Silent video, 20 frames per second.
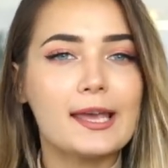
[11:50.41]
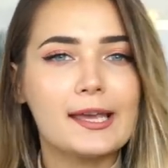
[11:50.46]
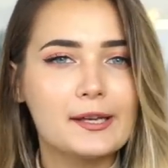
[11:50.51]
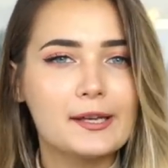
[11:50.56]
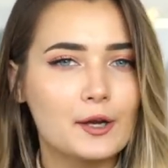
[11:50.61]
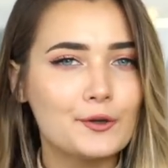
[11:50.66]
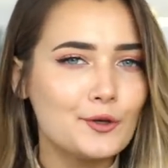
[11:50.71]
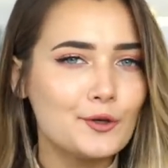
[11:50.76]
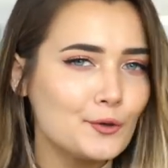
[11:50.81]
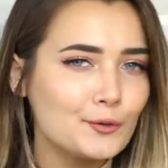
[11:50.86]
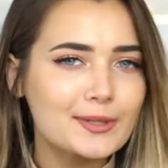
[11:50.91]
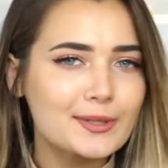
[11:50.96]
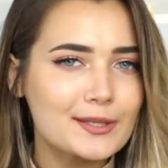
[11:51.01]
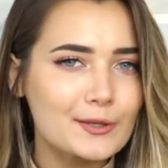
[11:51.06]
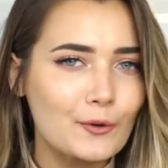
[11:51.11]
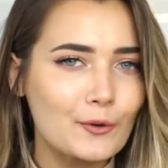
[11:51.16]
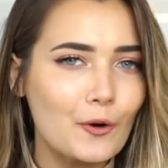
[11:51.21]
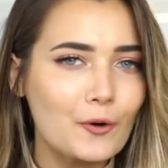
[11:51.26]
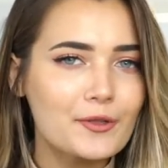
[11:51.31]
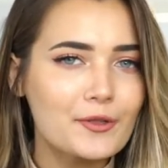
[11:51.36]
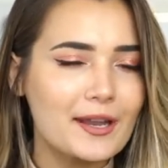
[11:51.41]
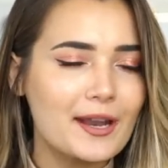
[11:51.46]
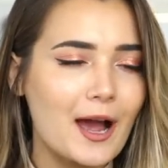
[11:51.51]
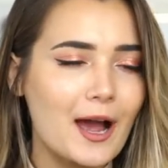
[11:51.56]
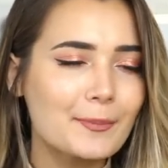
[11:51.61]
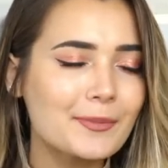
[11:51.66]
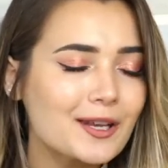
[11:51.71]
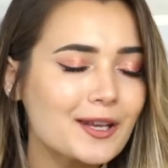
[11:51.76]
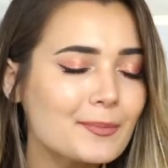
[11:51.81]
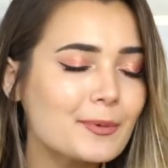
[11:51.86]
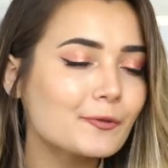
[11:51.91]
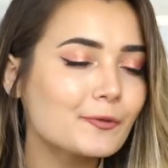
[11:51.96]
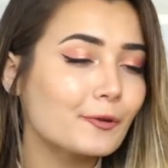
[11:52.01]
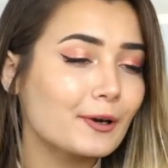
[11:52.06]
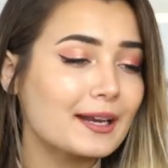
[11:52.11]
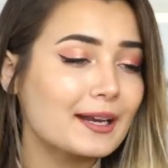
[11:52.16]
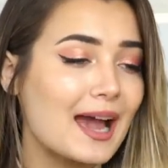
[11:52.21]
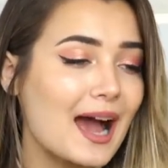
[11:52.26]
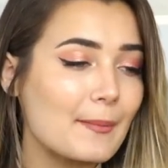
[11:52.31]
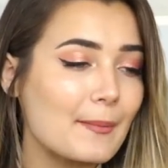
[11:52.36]
in a new store then I'm gonna be
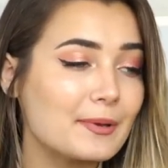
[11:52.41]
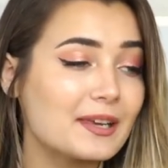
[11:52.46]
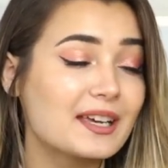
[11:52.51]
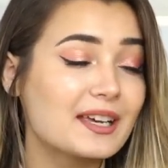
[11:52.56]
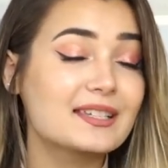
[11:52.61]
really happy